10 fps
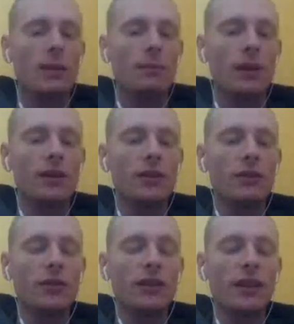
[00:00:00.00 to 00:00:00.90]
But it's
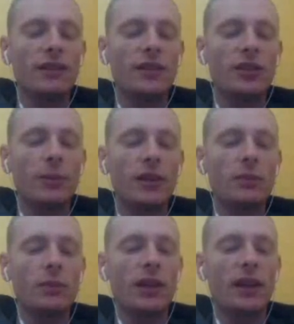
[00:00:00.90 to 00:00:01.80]
interesting that this
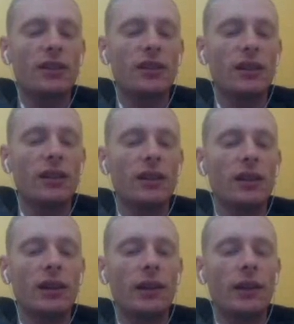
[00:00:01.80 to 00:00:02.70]
displacement actually
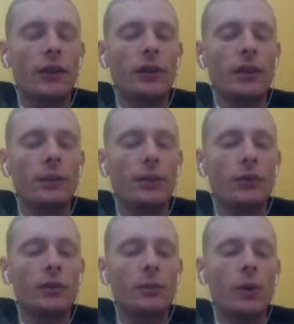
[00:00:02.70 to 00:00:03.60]
can allow you to clip
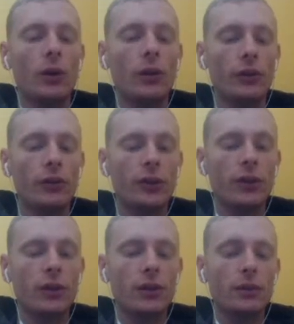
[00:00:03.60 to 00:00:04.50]
through some walls.
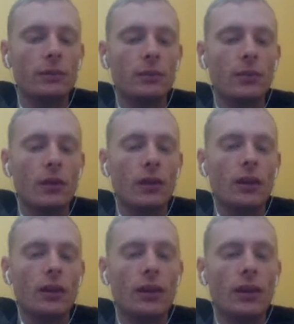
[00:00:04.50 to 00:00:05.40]

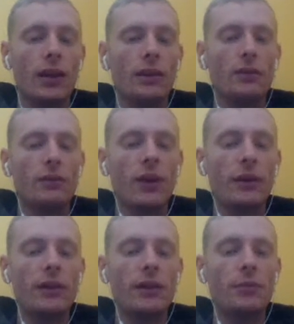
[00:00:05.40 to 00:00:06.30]
It's
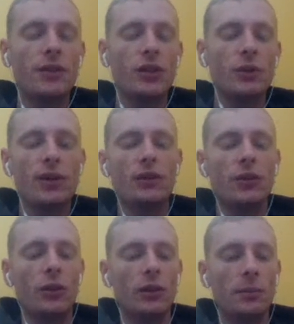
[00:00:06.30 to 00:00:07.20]
very
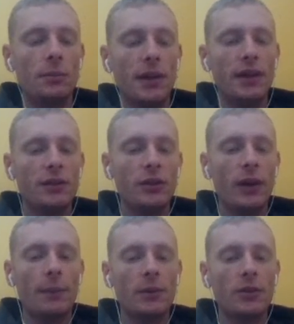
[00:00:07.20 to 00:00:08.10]
situational, but it so
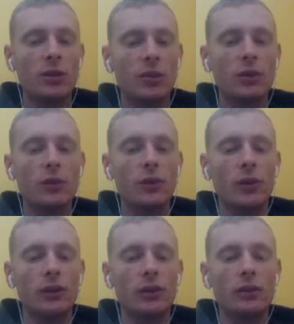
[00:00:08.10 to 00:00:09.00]
happens to be
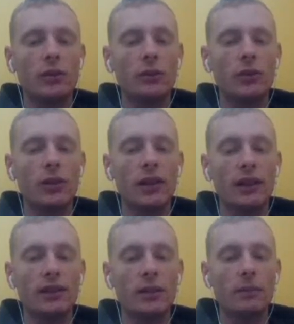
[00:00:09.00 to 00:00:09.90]
useful to do the
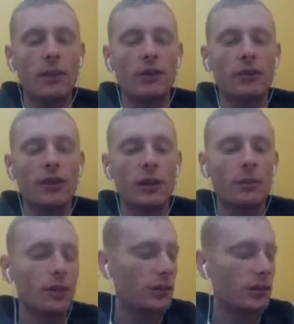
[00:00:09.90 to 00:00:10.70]
next major skip.